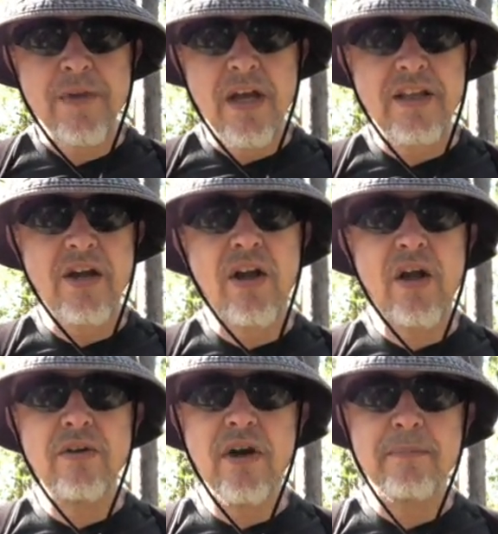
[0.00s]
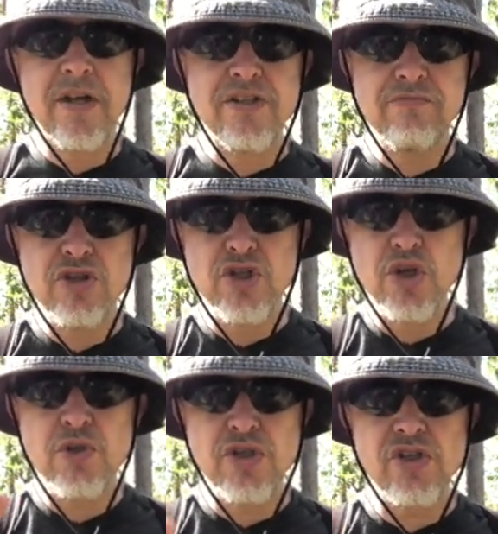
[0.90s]
And then I basically
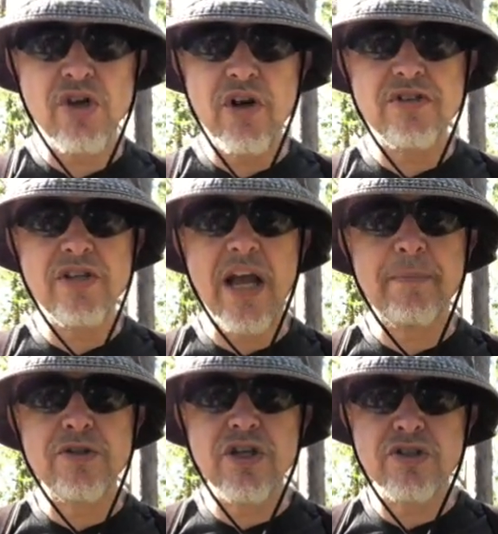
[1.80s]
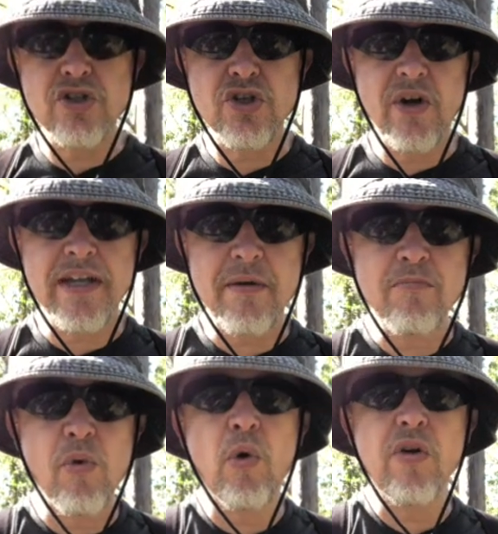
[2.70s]
reduced the size of the aperture to try and get
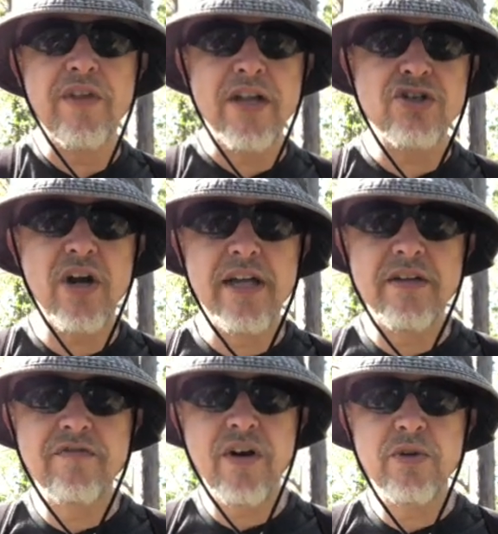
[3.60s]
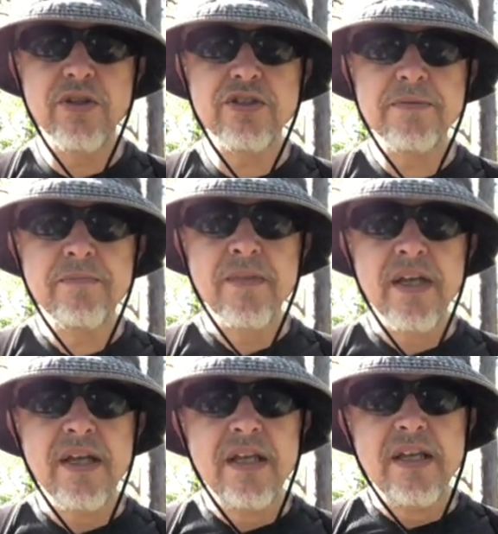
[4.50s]
more of that train in focus.
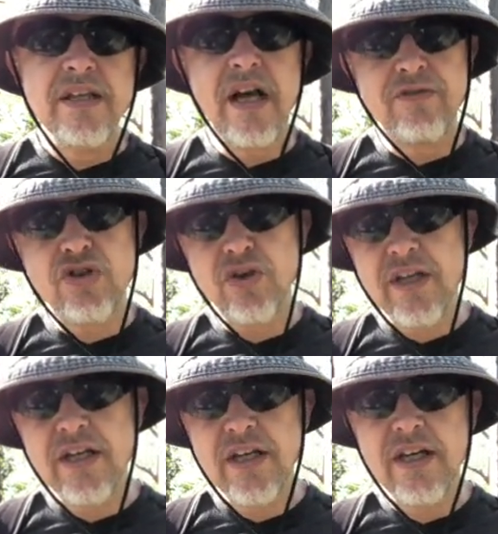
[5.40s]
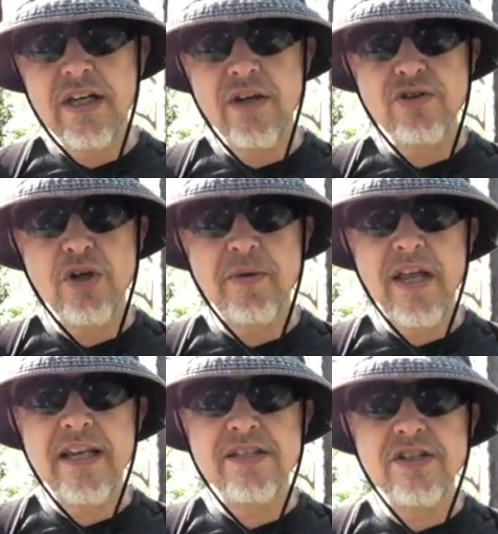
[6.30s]
The other trick on top of
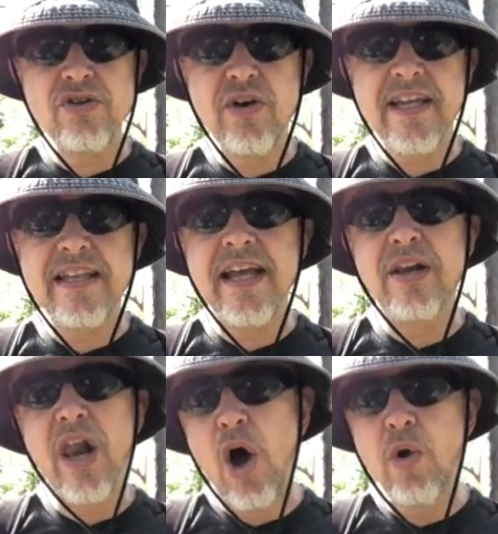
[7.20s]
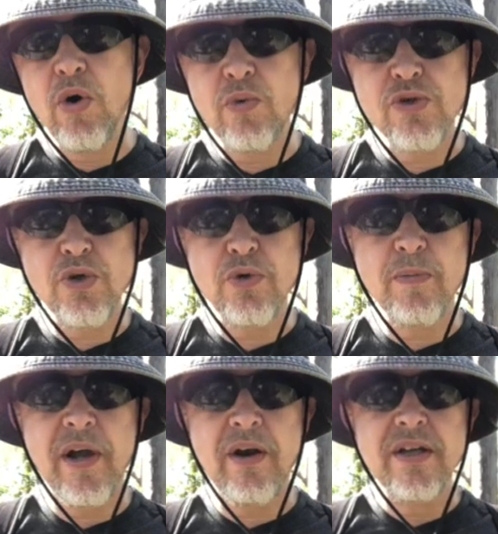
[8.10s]
that is to try and get down low. I always talk
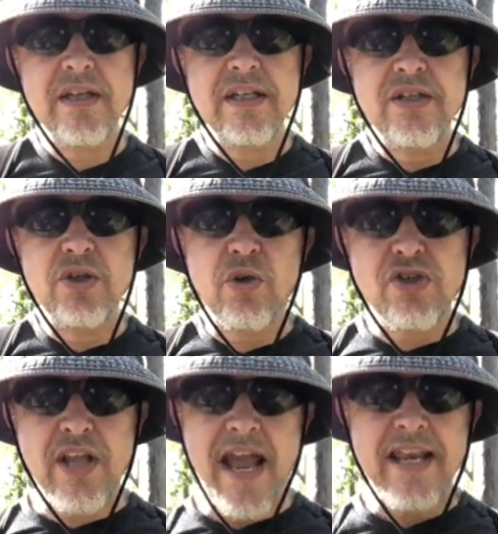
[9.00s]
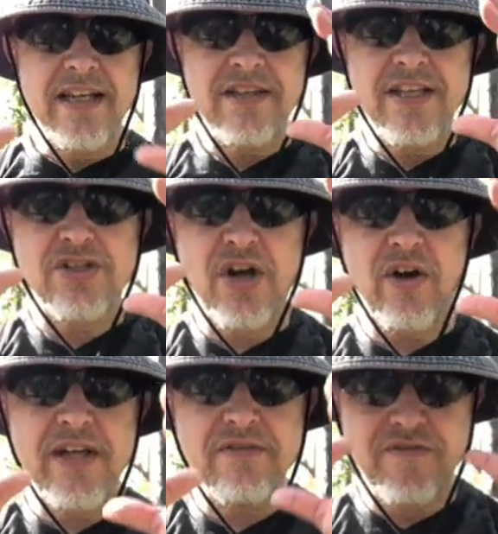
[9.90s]
about not standing at this
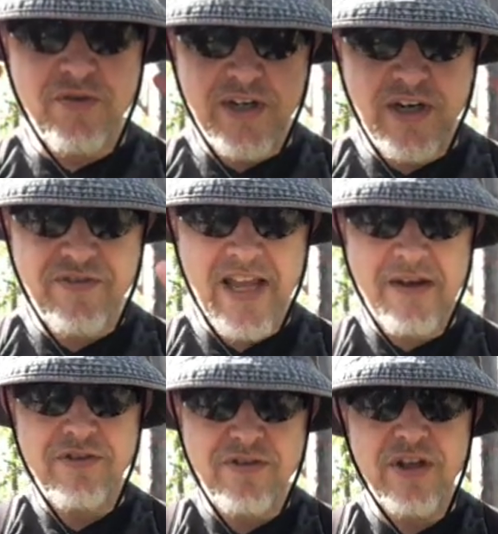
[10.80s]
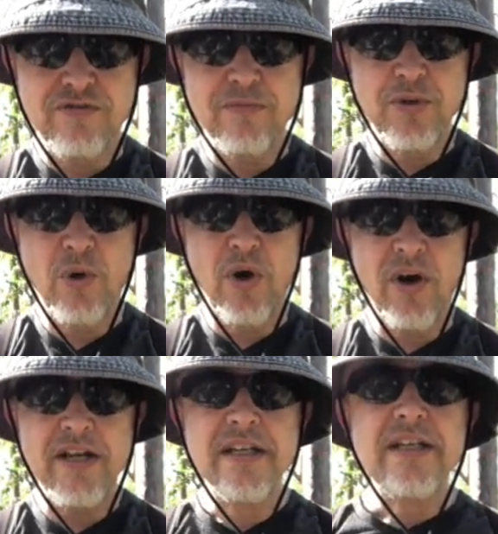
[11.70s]
height and photography everything from your
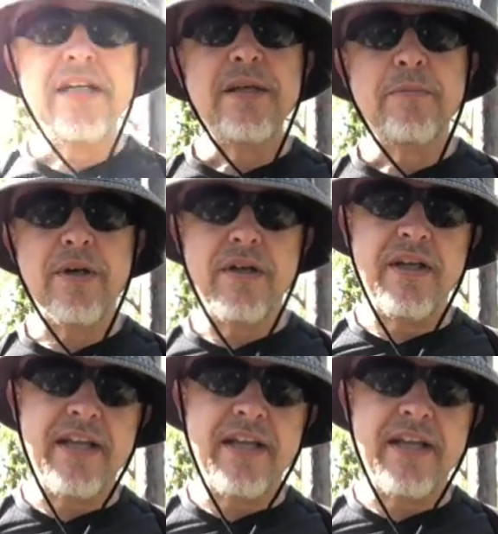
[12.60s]
height. But in